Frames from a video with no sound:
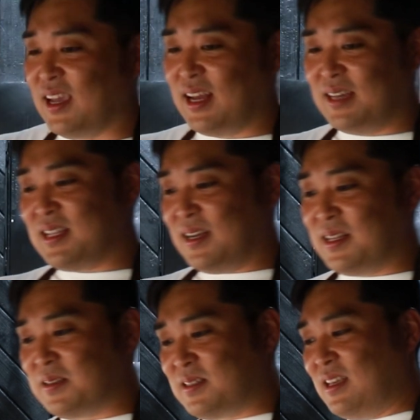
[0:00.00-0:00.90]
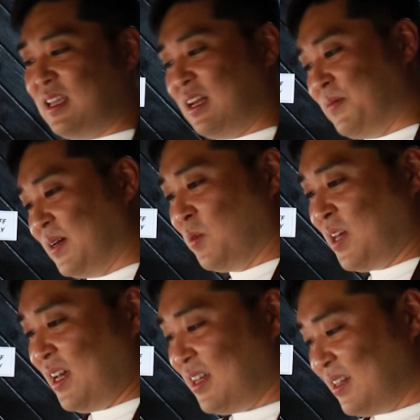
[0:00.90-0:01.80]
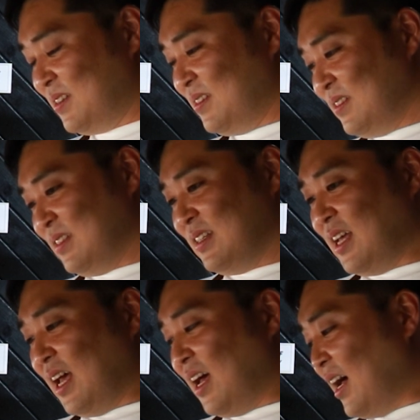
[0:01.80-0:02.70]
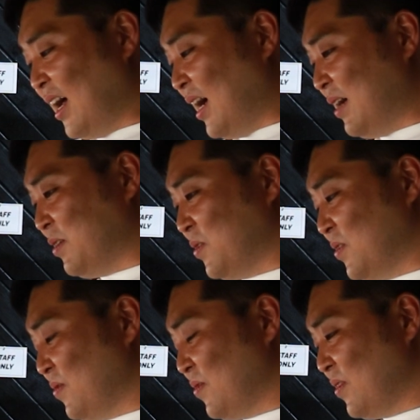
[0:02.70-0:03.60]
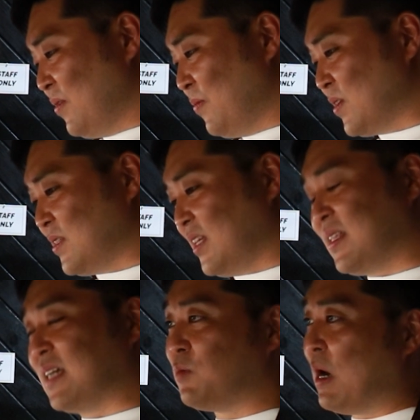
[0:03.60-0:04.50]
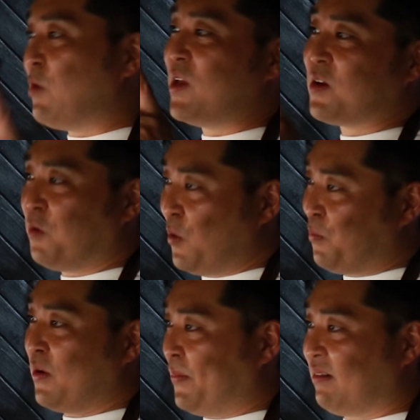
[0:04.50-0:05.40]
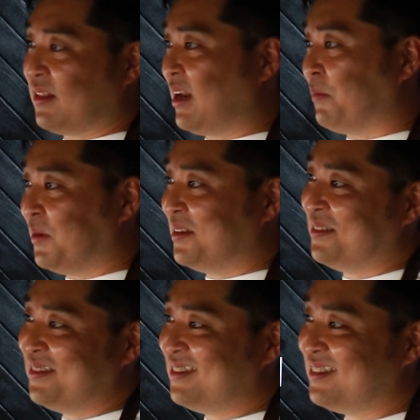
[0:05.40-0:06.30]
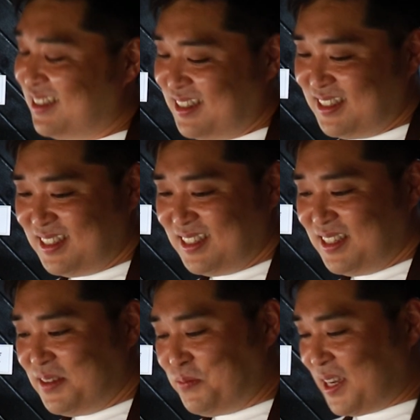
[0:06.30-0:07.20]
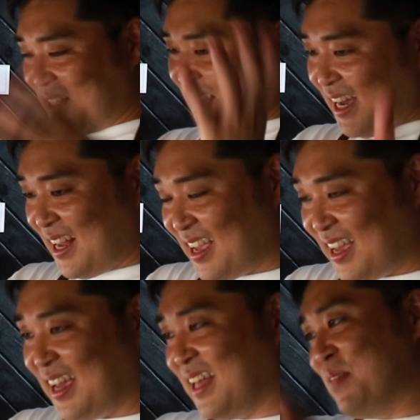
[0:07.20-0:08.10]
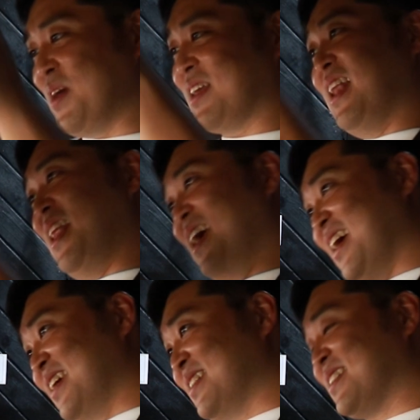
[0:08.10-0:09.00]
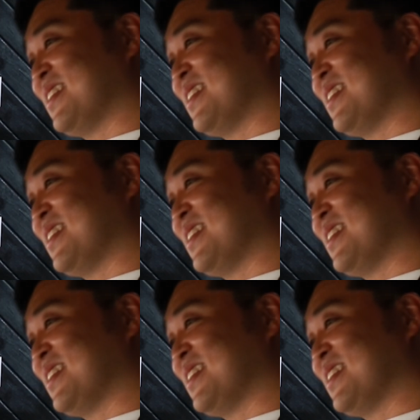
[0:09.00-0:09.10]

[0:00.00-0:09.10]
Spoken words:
and I started thinking about how, because it takes 1 week for preparing the ramen. Make the tare and make the less